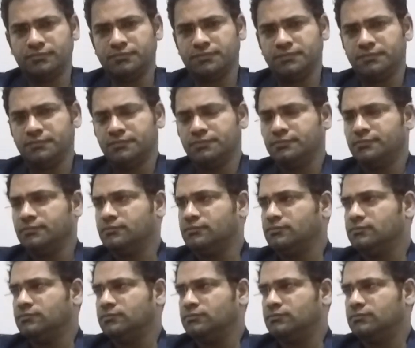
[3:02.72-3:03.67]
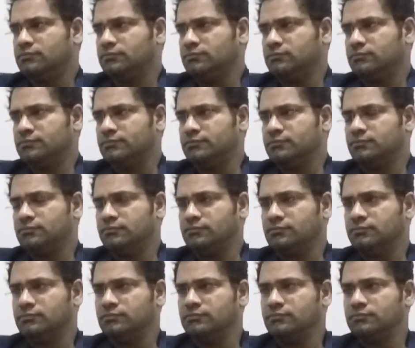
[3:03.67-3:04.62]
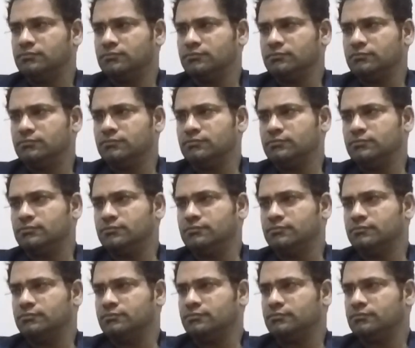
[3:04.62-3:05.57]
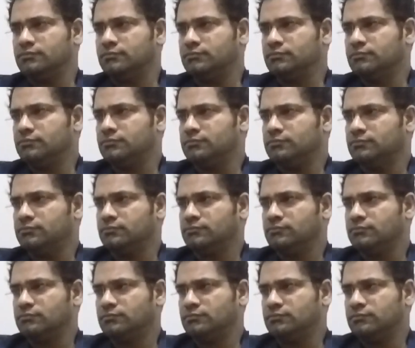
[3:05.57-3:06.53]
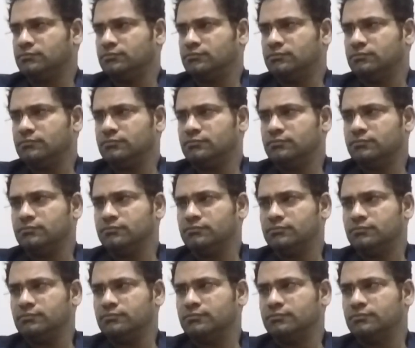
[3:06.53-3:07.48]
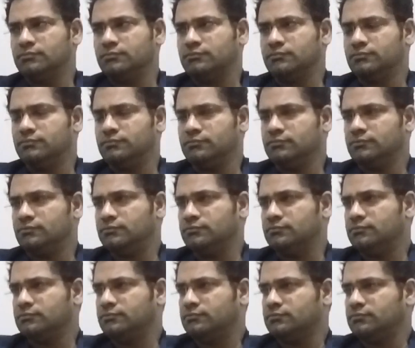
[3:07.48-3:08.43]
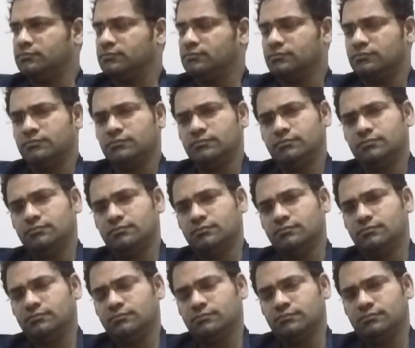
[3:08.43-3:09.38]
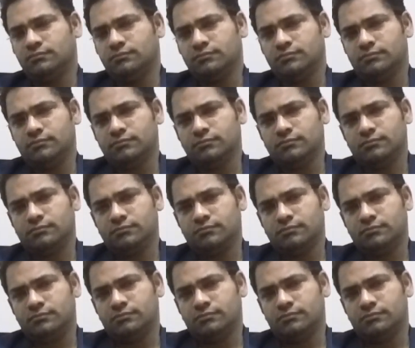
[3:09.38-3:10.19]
This person isn't speaking.